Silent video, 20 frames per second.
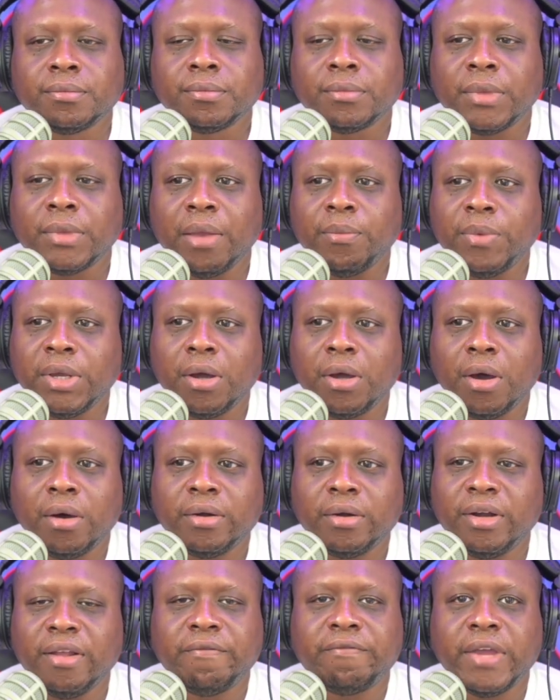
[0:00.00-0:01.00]
And we
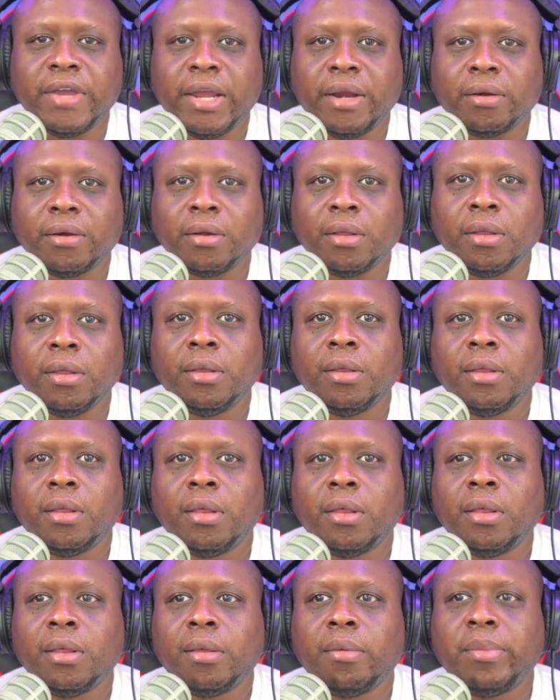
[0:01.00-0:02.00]
called it unfair.
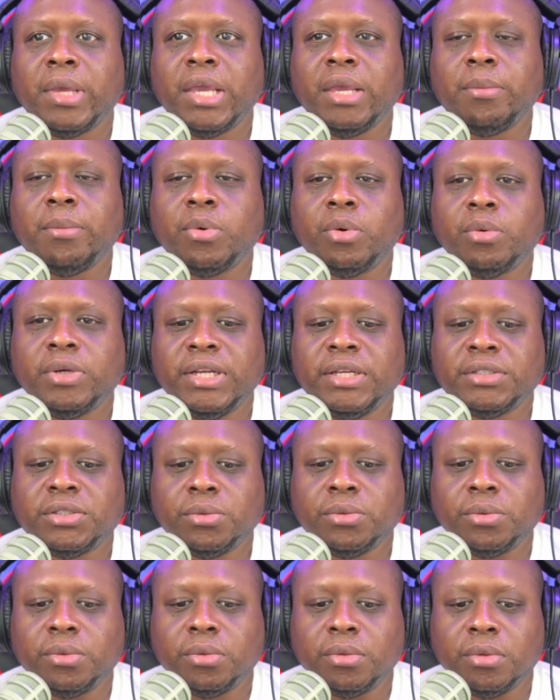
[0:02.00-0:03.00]
People need
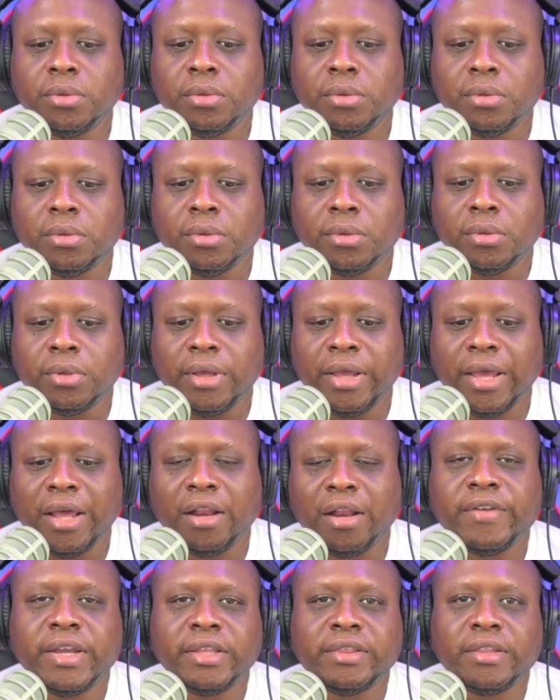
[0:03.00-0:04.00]
to
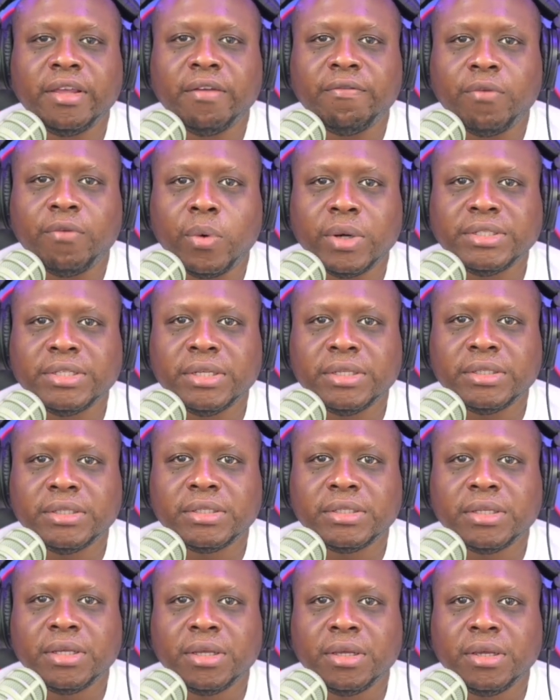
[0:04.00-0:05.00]
elevate their
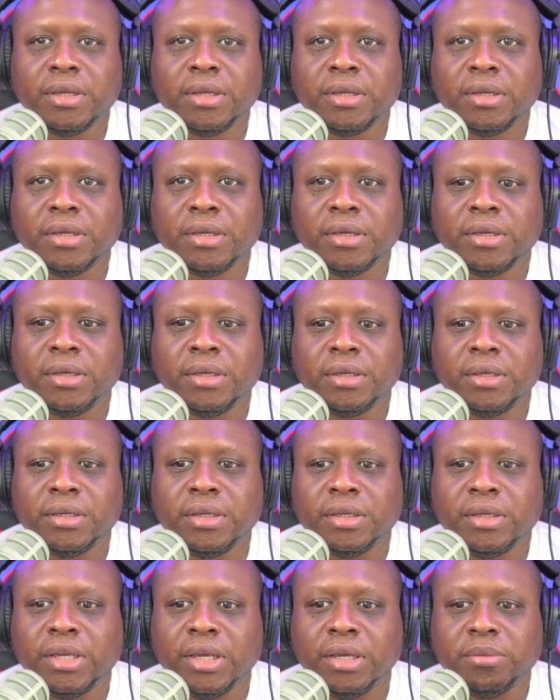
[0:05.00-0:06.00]
voices,
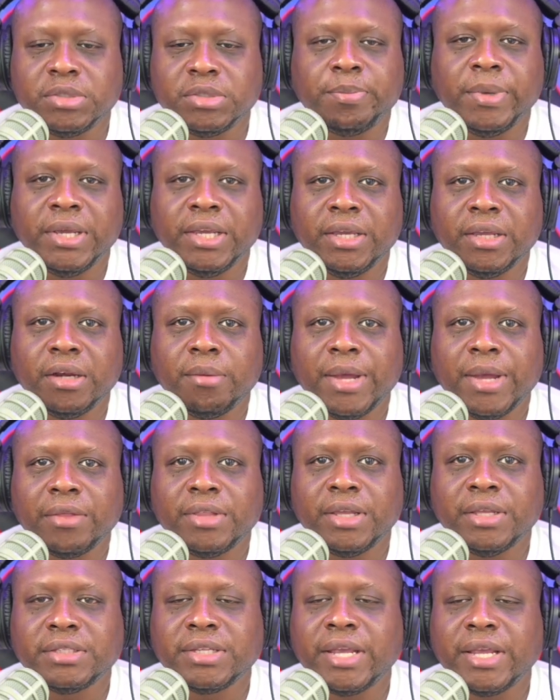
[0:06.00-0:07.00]
keep speaking about
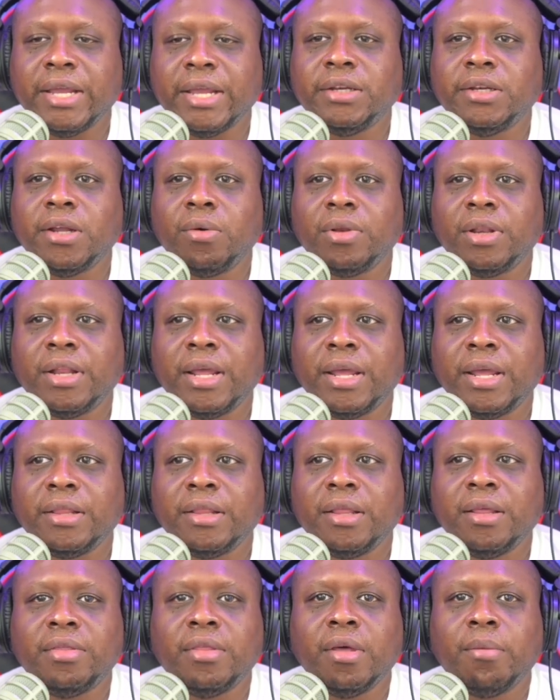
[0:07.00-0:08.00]
this, and don't
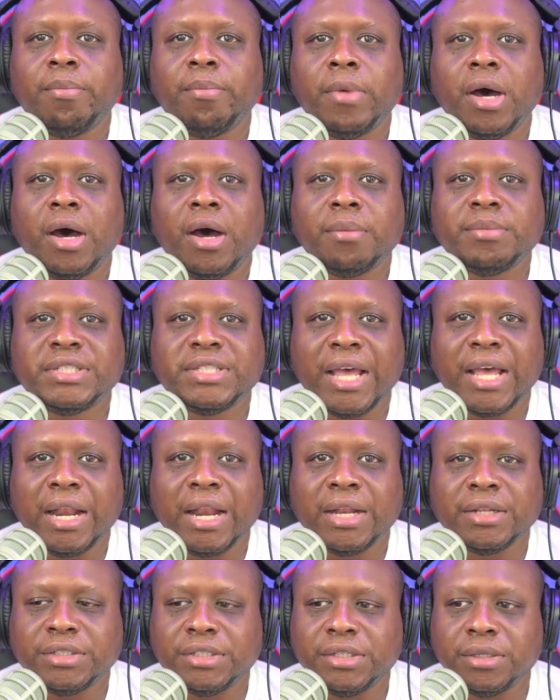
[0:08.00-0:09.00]
let the mob
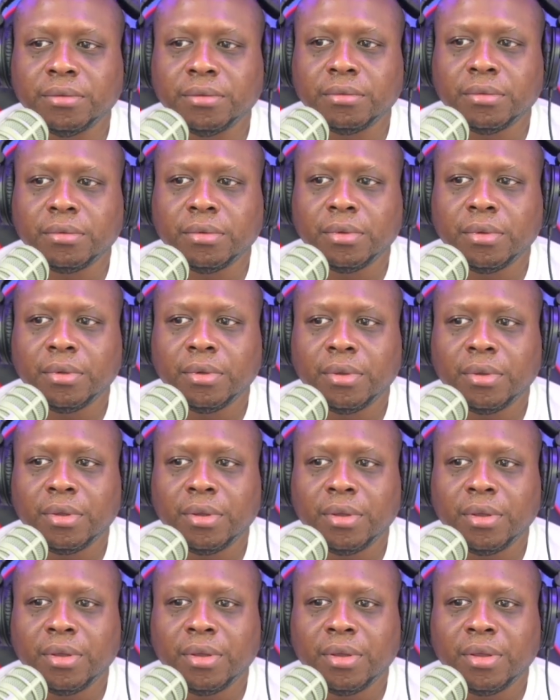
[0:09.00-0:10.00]
silence you.
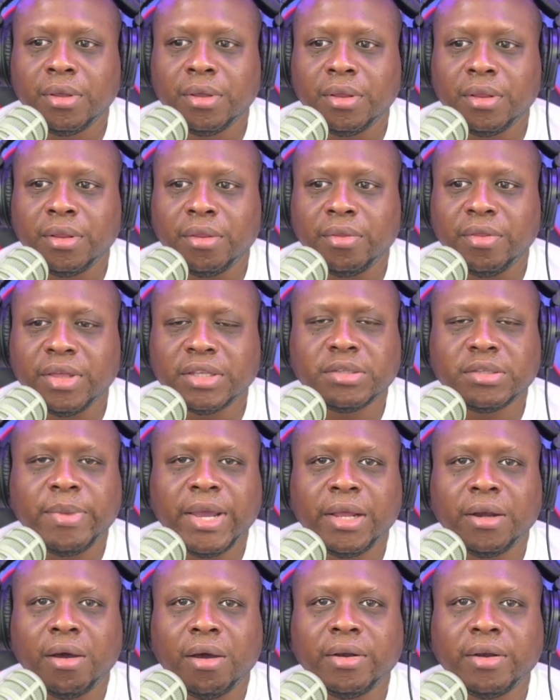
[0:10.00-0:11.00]
This
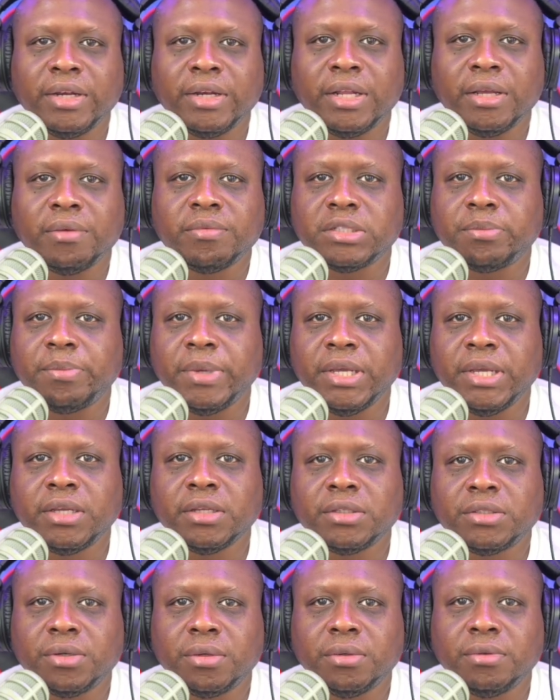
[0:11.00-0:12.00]
man, all he did was speak
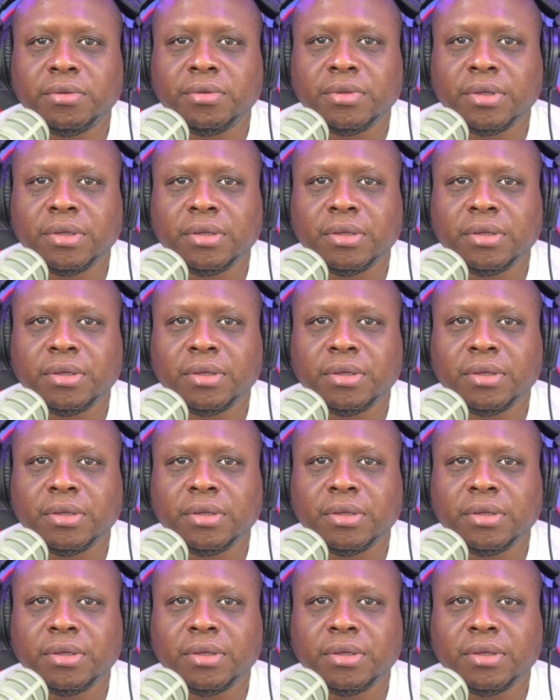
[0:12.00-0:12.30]
his truth,